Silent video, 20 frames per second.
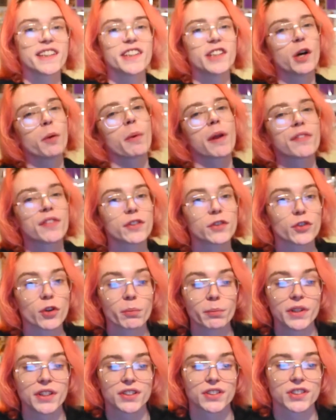the uplifting
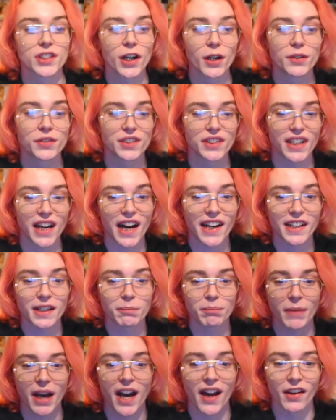drum beats and tones and
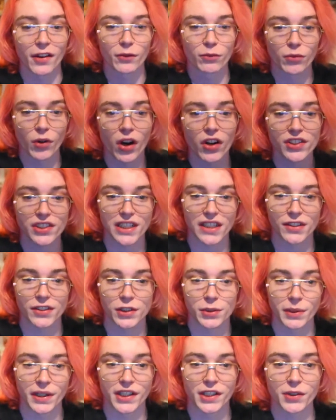adding metal and rock sounds
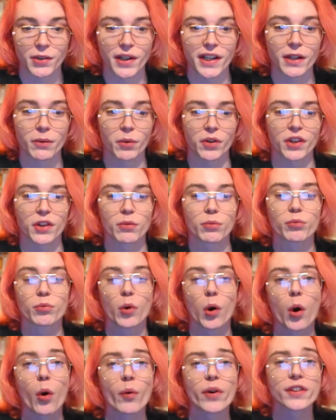to it and creating one of the
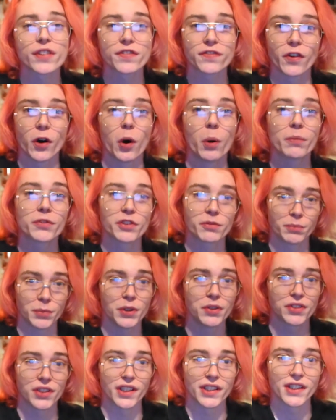rawest forms of
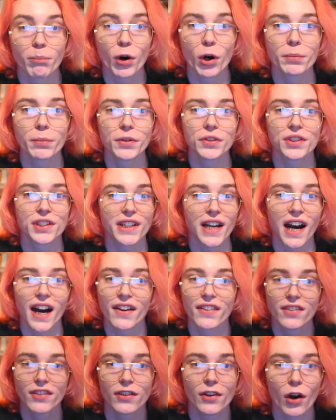music. Punk music
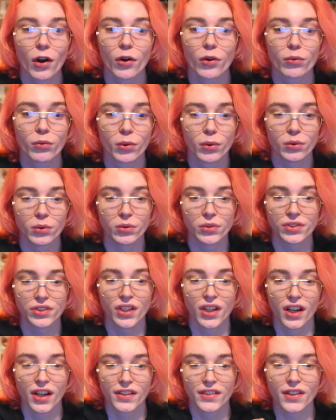had no rules,
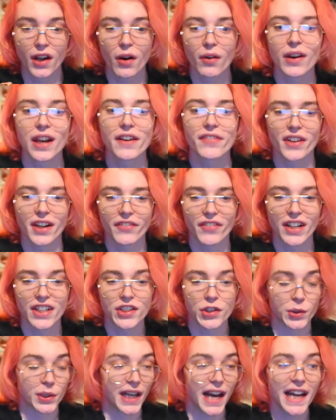no level of
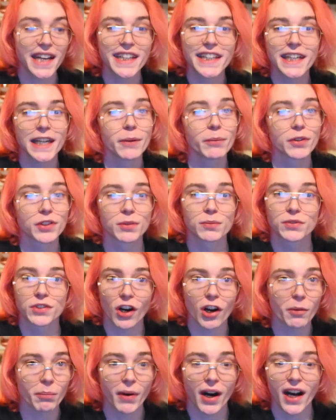entry. Any kid with some
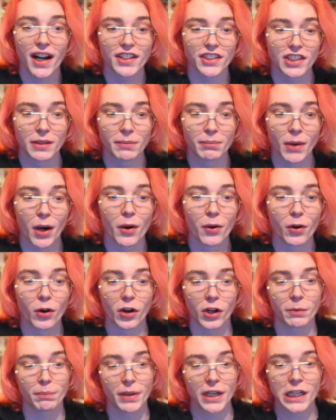Doc Martens and a
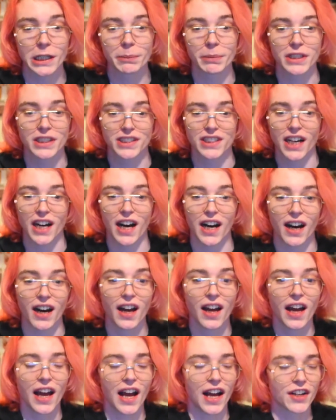mohawk could pick up a guitar
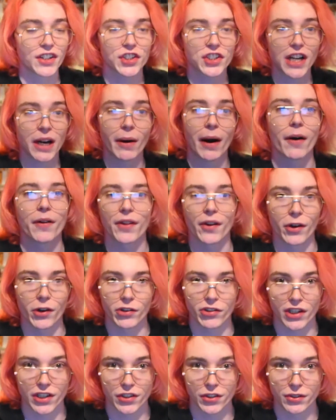and shout out their
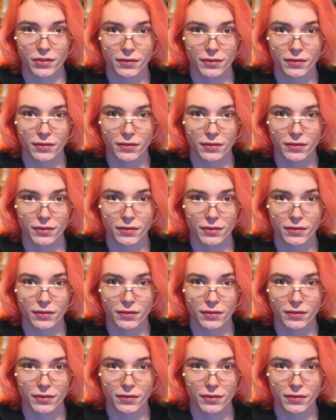aggression.